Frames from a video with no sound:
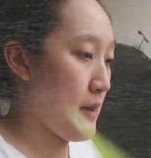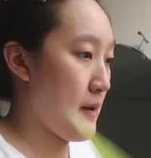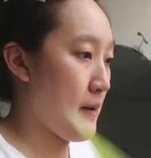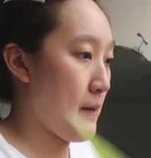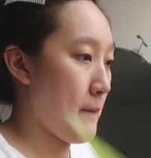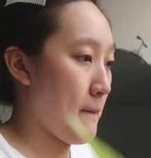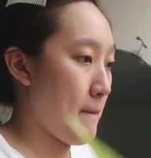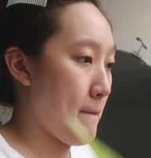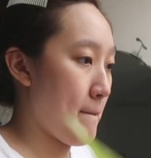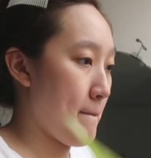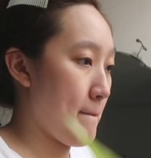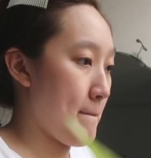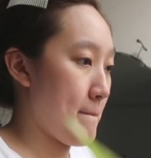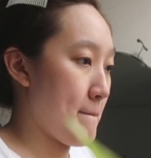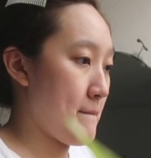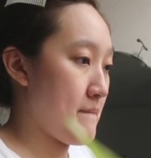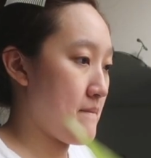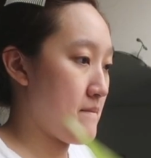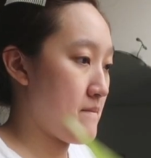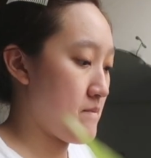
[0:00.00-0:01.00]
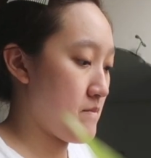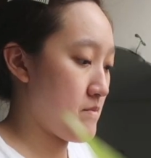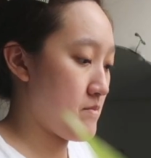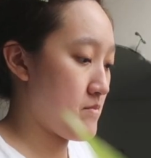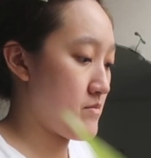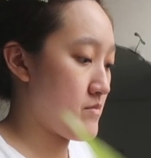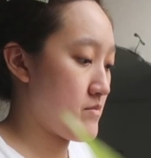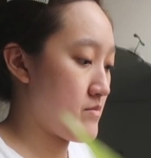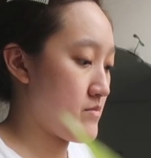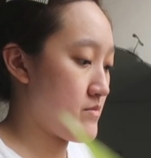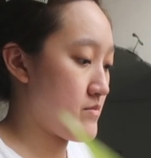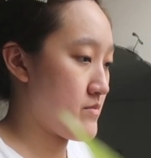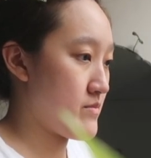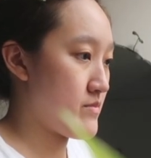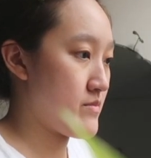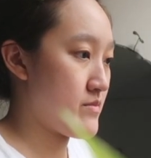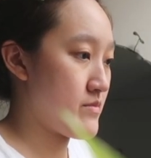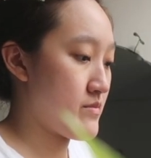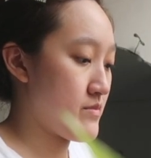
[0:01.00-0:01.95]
No one is speaking in this clip.